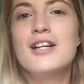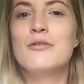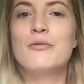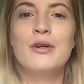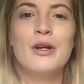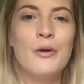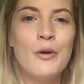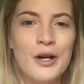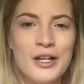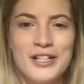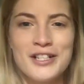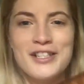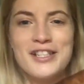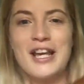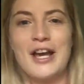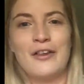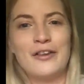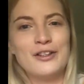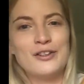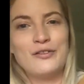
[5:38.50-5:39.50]
We wanted to
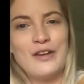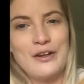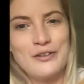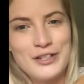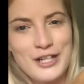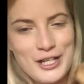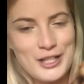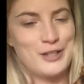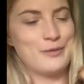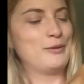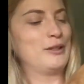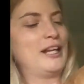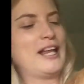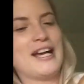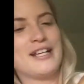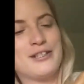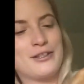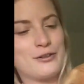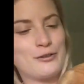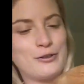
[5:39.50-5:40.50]
see how this foundation would
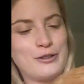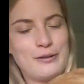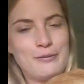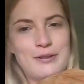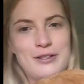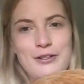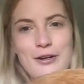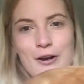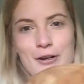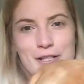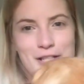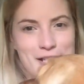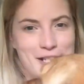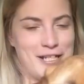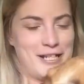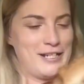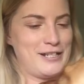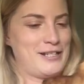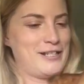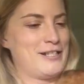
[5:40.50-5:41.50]
last through doggy
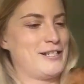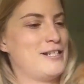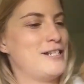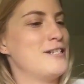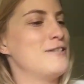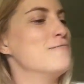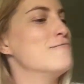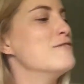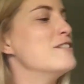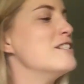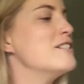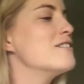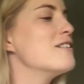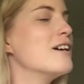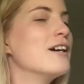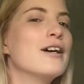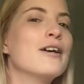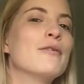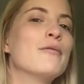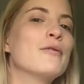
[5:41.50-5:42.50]
kisses, didn't we?
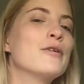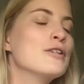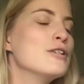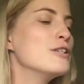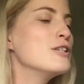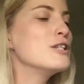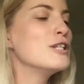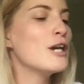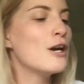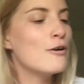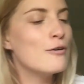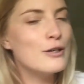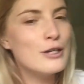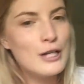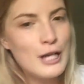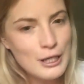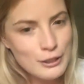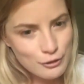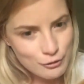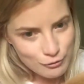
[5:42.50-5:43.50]
We wanted to see how it
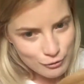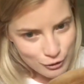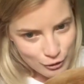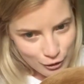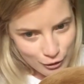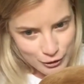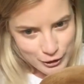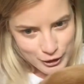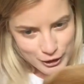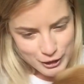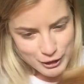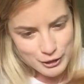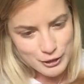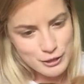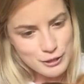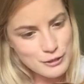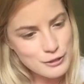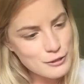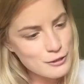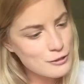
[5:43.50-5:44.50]
would last through doggy
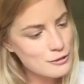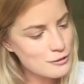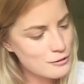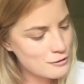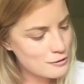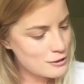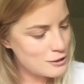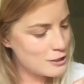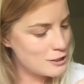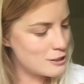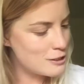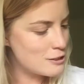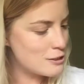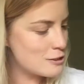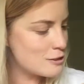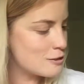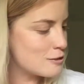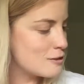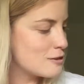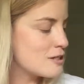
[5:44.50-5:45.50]
kisses.
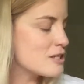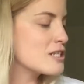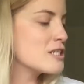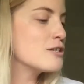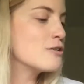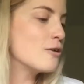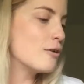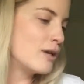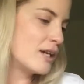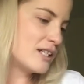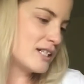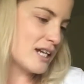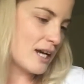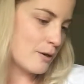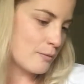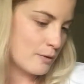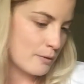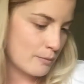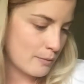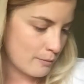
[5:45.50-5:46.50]
Yes. Can you go lay
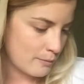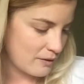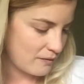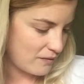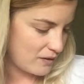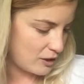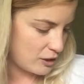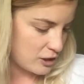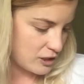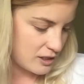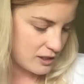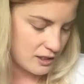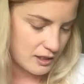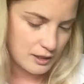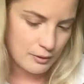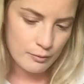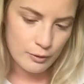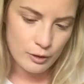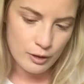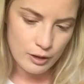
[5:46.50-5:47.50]
down when Mommy finishes
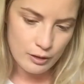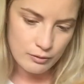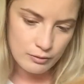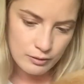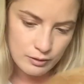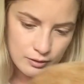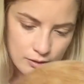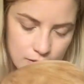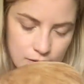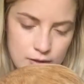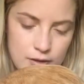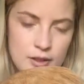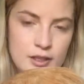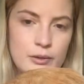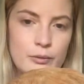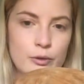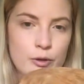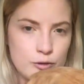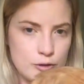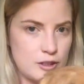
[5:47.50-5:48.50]
and then we'll go?
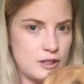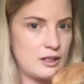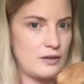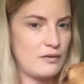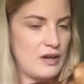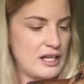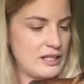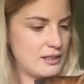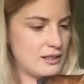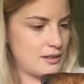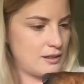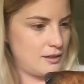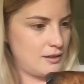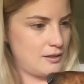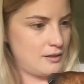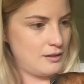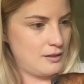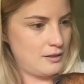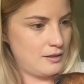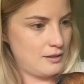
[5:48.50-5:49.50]
Then we'll go to the vet?
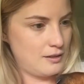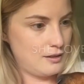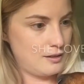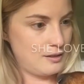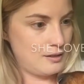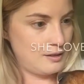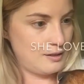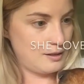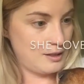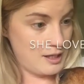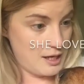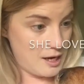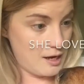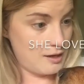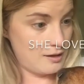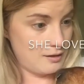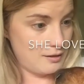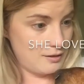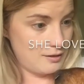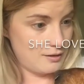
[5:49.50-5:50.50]
Yeah?
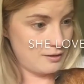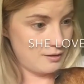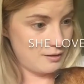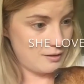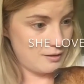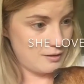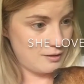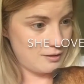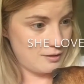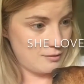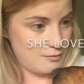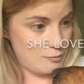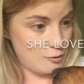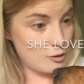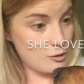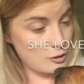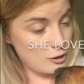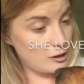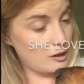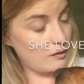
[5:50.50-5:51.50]
We'll
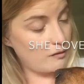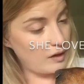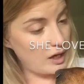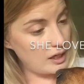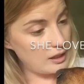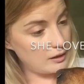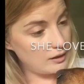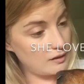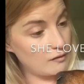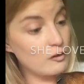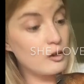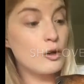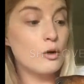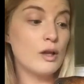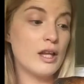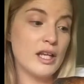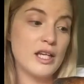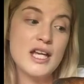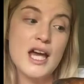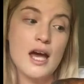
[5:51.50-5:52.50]
go to the vet if you go
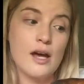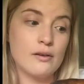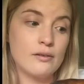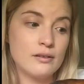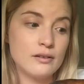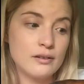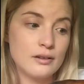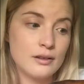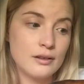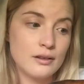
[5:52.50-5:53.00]
lay down.